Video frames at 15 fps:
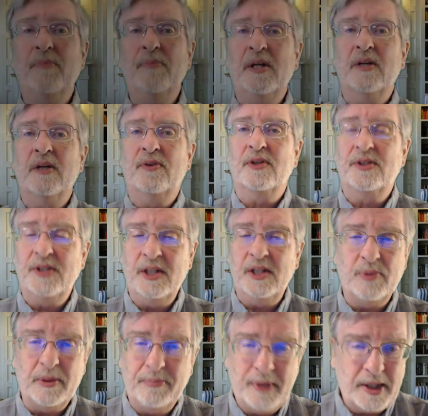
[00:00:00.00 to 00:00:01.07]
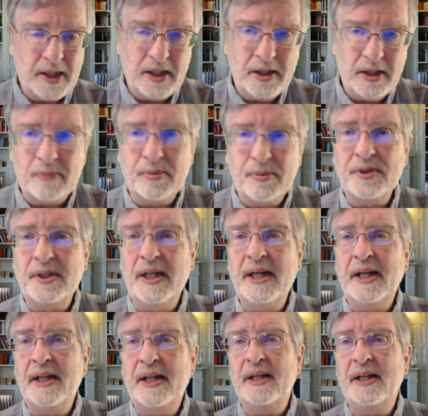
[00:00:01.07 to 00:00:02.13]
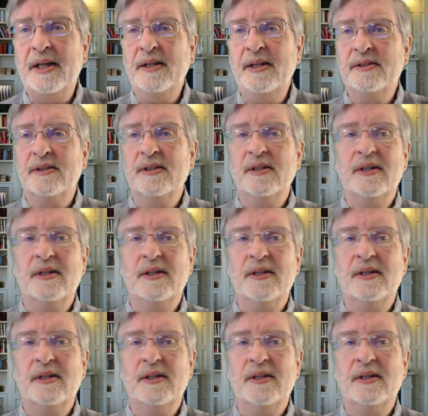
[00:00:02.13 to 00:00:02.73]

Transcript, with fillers: mean if you're seeing repeating numbers like these?